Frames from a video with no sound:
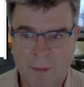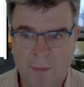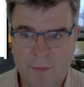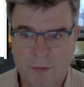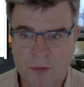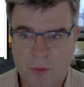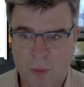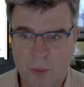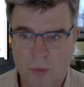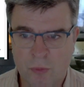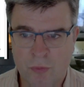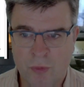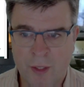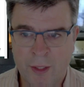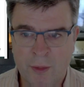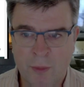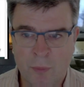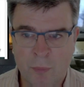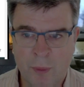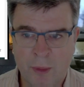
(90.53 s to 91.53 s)
So our
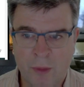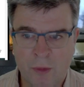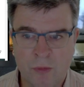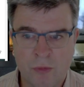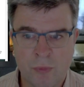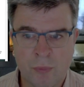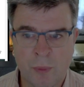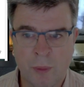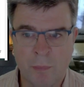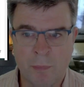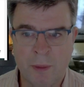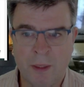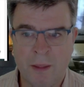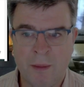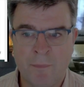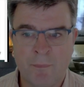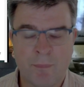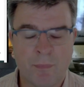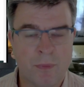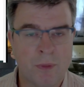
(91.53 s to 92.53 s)
final wealth will
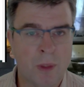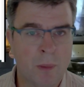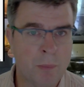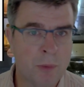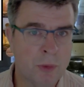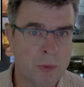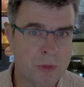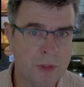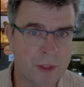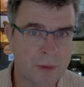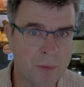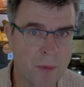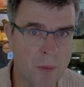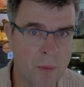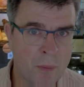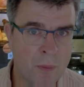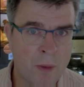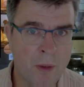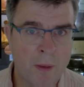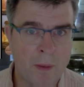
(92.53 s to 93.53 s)
be
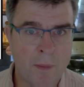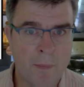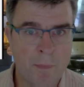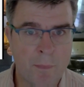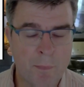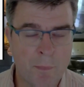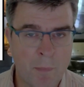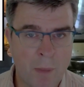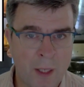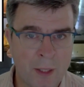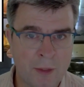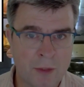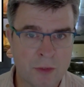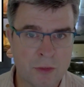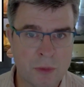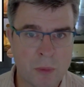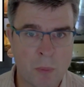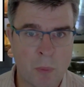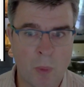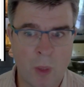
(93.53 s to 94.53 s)
W0
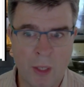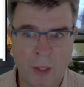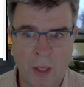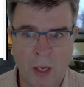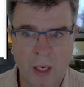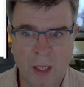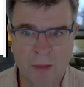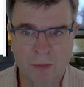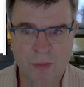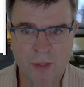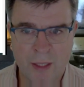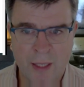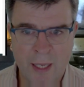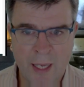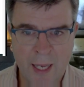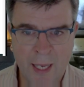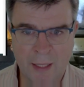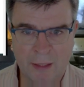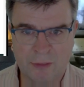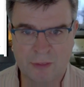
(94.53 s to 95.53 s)
minus 1/2
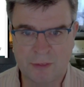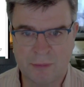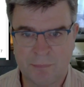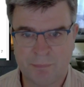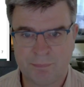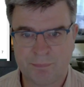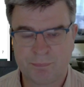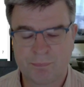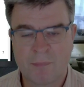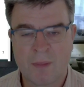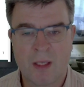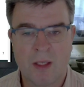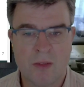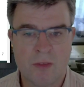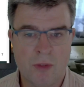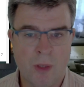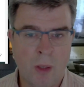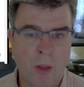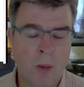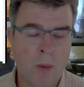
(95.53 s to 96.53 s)
X.
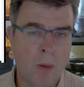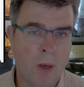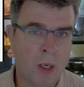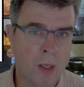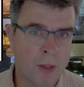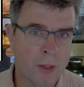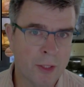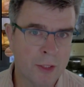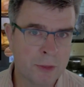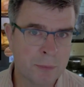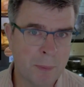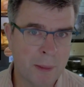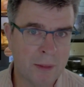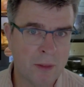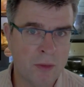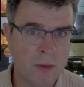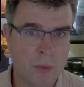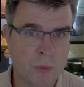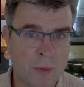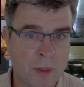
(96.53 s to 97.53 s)
So our
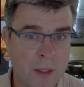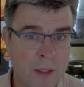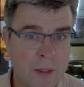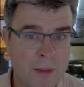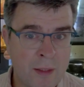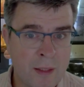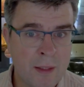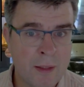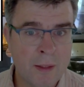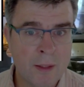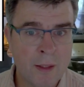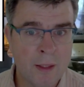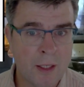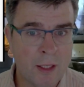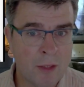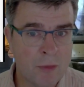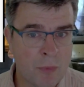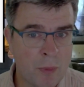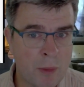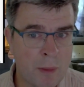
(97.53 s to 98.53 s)
expected utility,
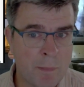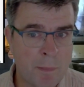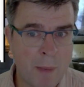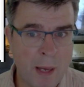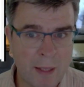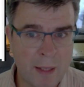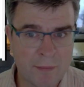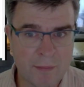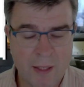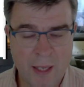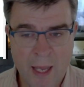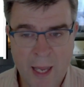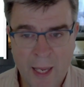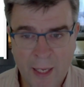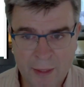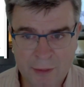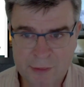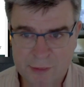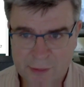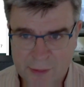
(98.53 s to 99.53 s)
if we bet
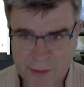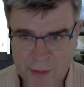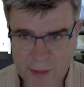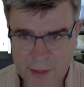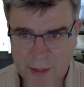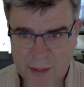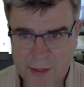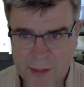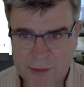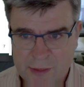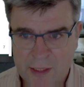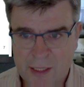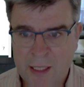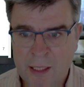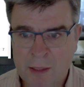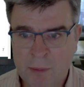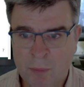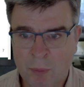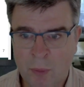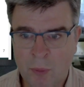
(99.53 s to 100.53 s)
X, is
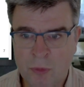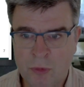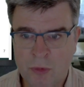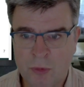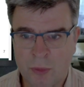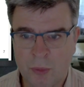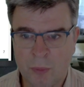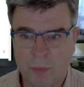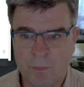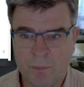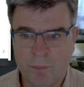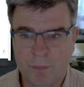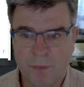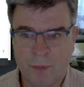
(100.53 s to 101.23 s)
equal to